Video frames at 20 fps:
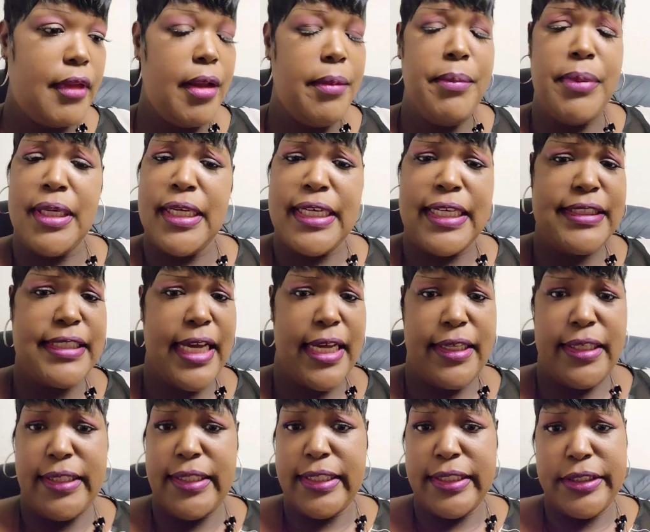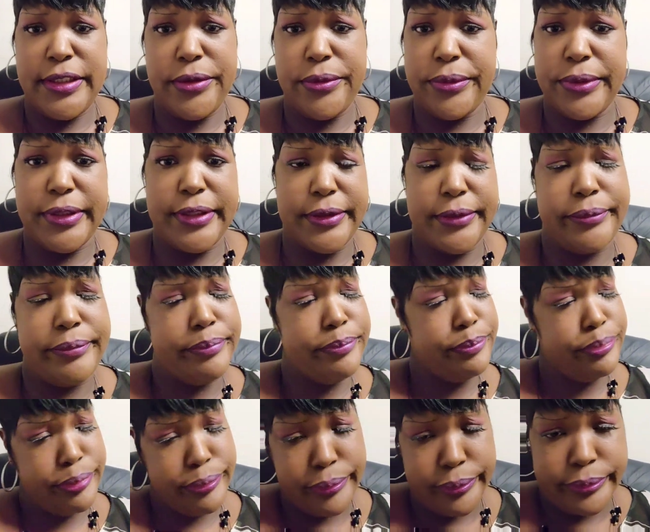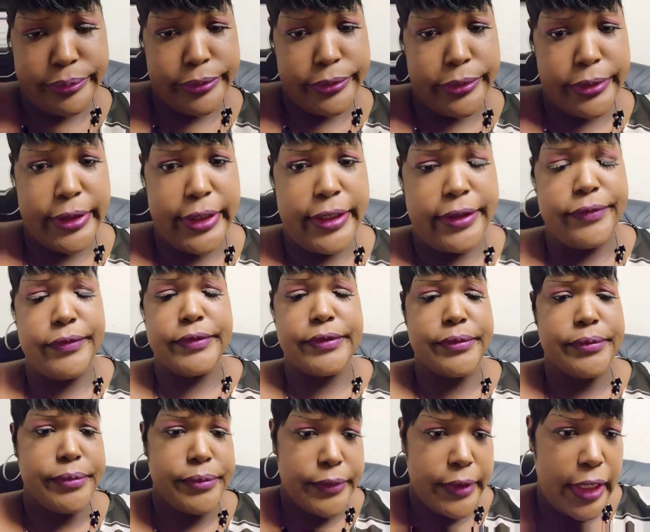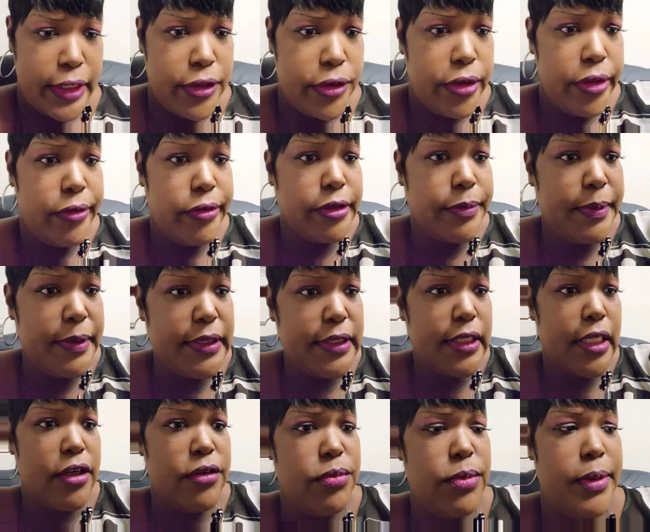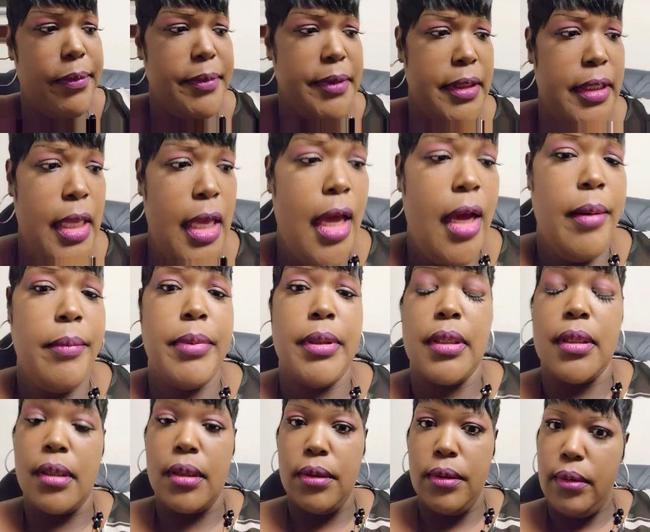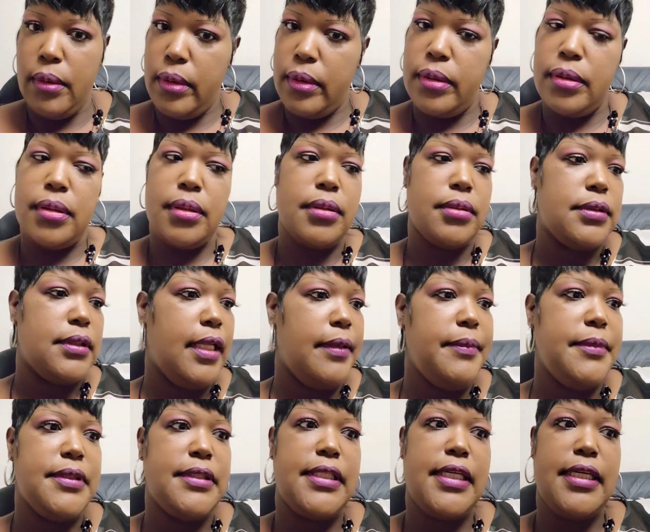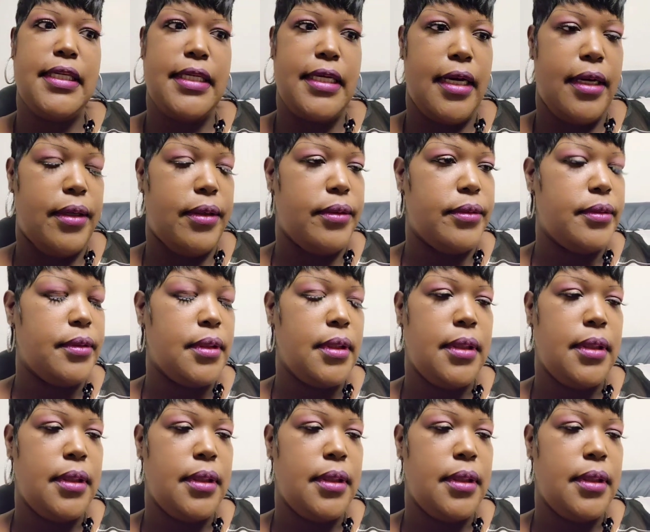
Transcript: But at that time, he didn't do it. Whatever. I know he was pissed off with me. But girl, let me tell y'all.